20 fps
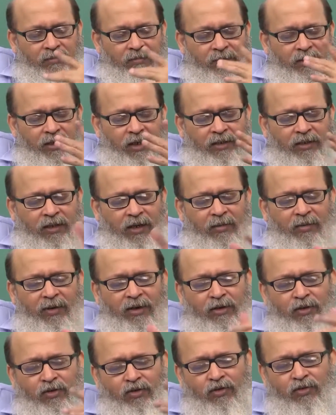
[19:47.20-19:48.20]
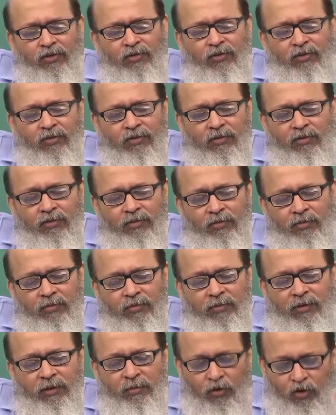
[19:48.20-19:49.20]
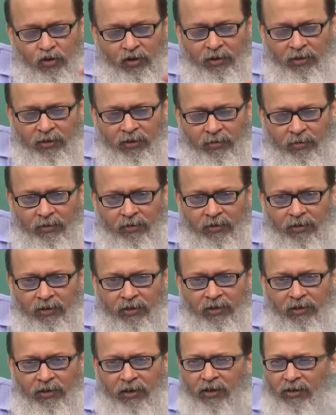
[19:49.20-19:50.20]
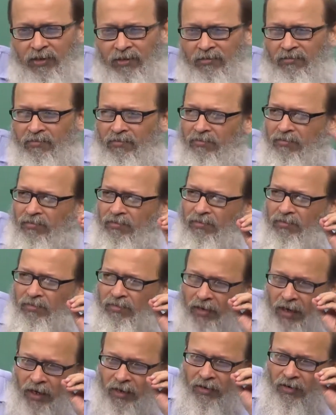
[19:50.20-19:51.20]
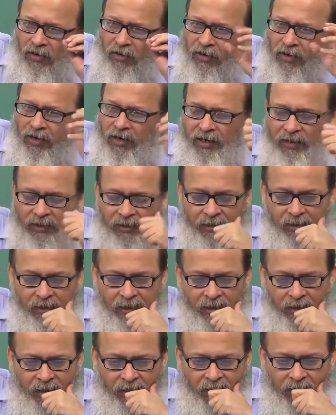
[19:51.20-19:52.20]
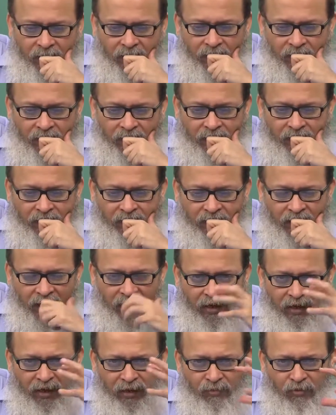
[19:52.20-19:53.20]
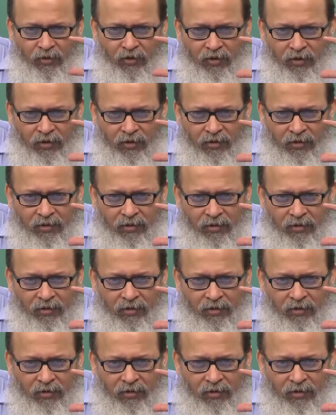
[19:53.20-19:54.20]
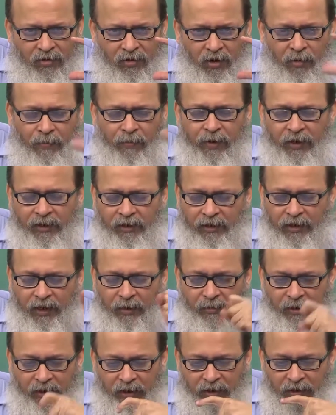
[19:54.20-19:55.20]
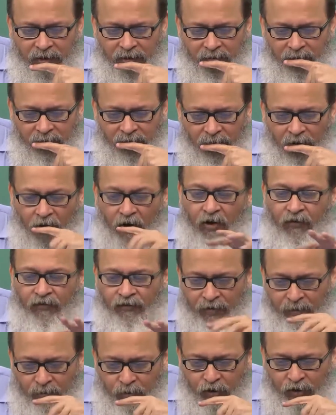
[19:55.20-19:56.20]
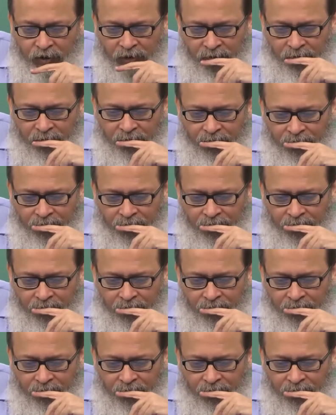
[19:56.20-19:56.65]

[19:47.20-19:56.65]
translatable into emotions, because it is not that concrete. It is slightly more complex dimension of emotion.